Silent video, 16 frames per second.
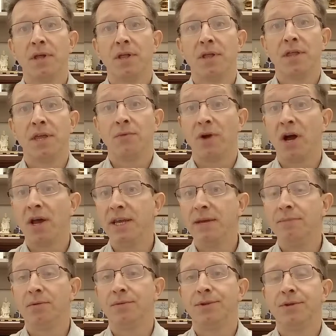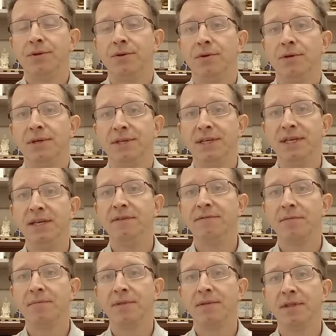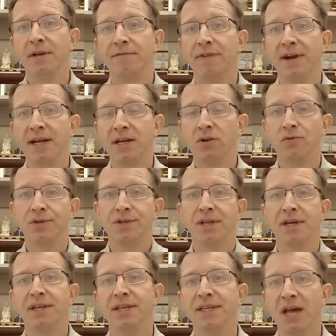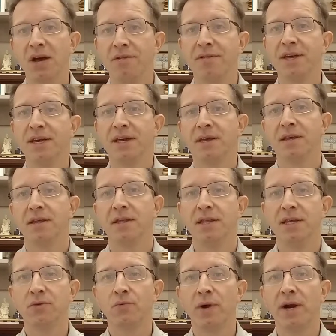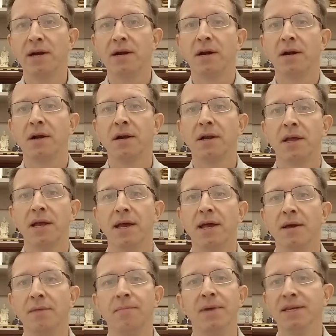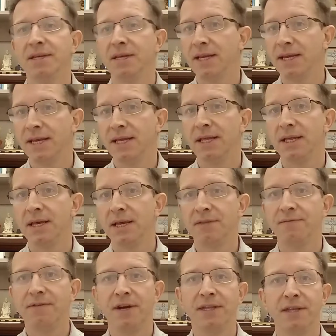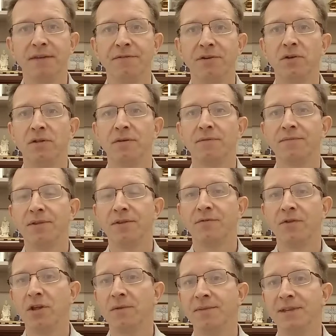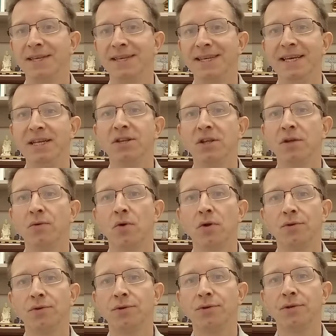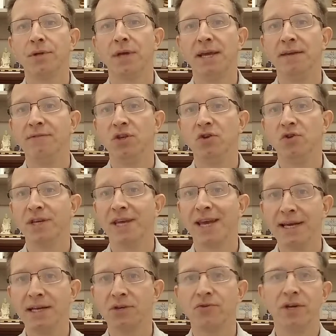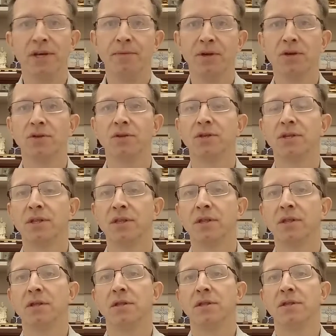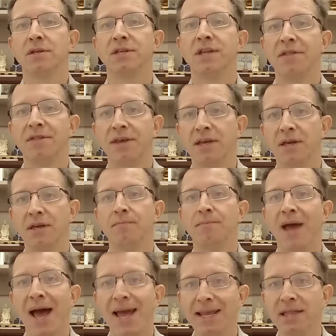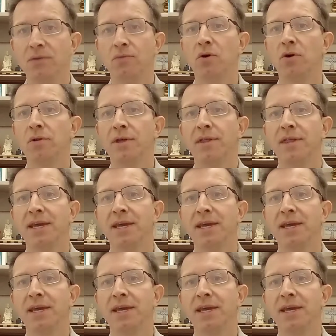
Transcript: they were unable to see from their very close studies how thick these were. Basically, it's very difficult for them to see into the walls, even using X-ray, because there's nothing behind the wall that